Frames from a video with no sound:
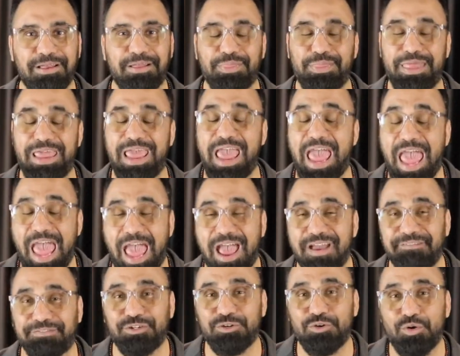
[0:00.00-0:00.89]
They
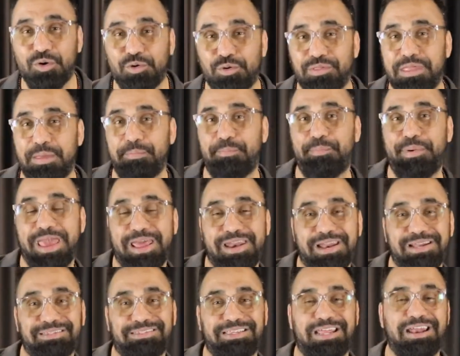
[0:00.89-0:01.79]
have to go to their
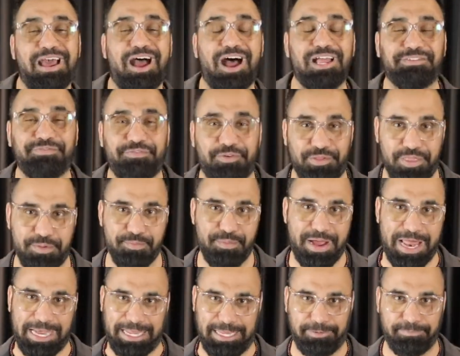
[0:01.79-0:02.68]
parents and ask for the
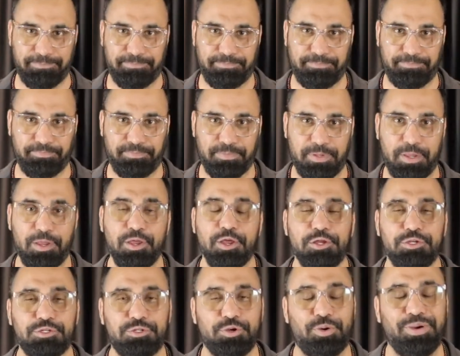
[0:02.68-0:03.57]
money.
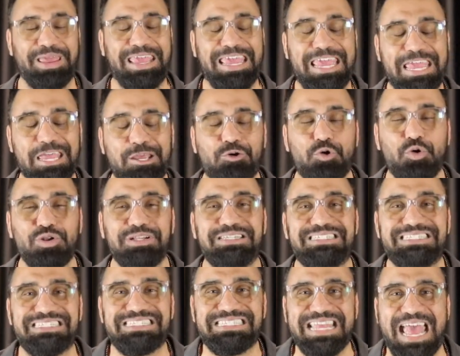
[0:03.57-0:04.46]
So he
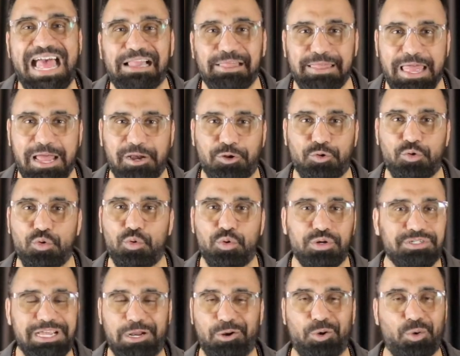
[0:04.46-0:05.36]
couldn't sell that
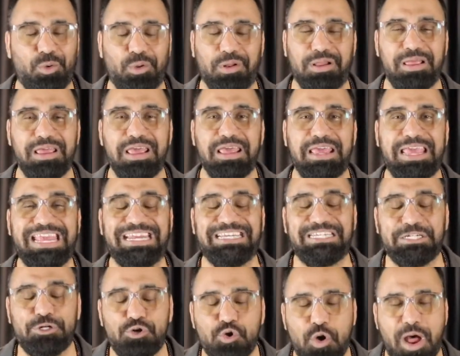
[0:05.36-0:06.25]
course at all. He
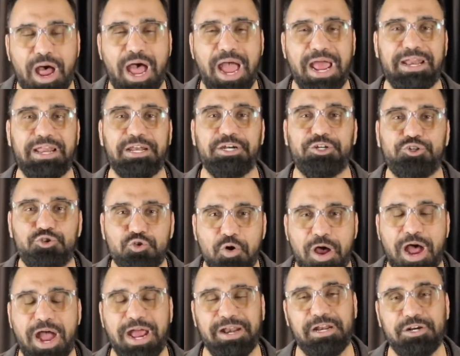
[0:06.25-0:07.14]
tried and
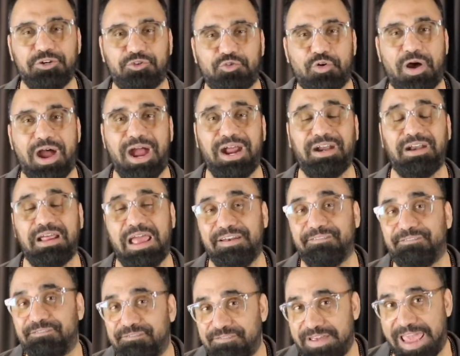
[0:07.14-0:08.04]
tried and tried
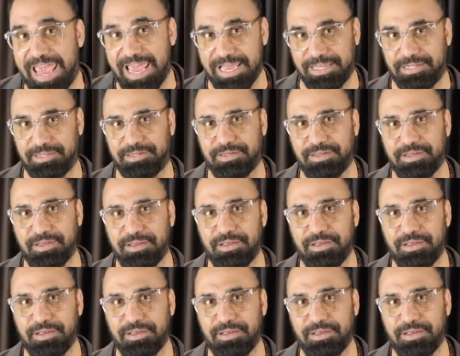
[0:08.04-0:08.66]
and failed.